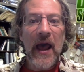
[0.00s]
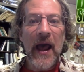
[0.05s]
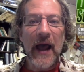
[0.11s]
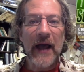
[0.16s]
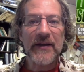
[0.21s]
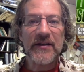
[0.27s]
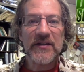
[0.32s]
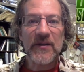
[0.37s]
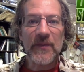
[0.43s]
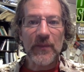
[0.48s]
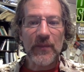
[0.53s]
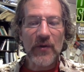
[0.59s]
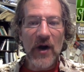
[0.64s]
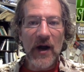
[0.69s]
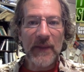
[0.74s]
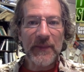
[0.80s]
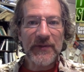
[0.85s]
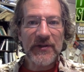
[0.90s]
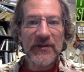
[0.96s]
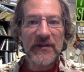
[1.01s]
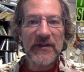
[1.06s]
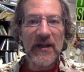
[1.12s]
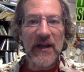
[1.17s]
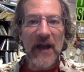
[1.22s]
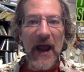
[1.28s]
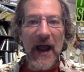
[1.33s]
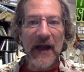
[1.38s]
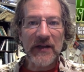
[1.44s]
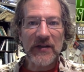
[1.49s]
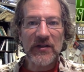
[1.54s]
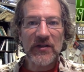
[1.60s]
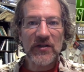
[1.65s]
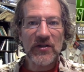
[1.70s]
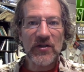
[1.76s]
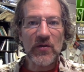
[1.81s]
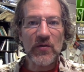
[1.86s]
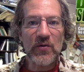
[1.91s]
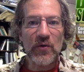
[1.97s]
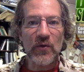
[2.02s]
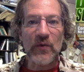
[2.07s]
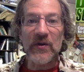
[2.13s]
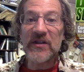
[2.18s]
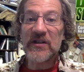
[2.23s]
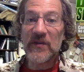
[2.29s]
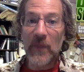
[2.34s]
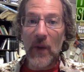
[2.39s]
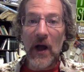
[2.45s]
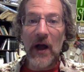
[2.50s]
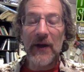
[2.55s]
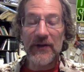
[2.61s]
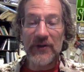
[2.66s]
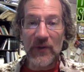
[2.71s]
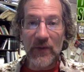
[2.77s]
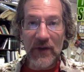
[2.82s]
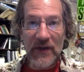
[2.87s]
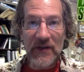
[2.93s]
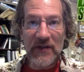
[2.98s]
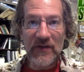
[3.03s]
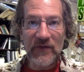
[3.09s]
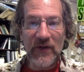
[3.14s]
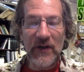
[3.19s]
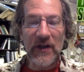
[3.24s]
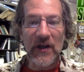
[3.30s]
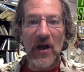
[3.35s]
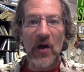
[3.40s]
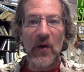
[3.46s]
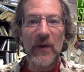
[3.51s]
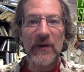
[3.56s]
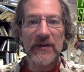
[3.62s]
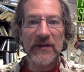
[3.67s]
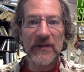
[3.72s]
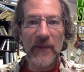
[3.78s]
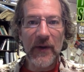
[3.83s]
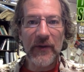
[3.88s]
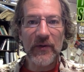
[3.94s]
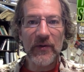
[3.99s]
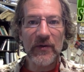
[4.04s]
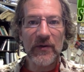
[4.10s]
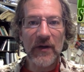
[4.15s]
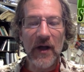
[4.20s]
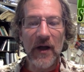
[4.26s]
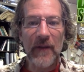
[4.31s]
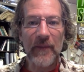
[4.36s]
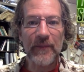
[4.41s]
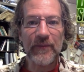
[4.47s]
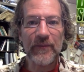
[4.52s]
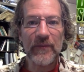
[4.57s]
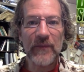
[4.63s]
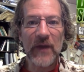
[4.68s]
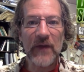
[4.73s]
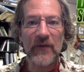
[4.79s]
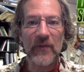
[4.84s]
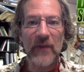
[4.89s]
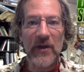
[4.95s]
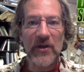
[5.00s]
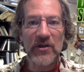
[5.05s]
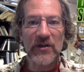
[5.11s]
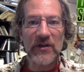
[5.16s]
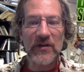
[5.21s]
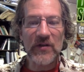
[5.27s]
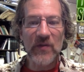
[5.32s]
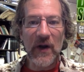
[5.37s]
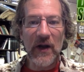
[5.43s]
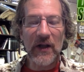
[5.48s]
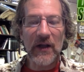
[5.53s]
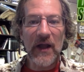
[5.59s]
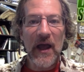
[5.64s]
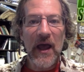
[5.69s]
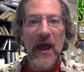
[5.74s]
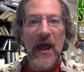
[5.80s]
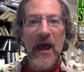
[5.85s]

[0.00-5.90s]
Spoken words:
has some prompts that ask you to respond to this video and some other information as well.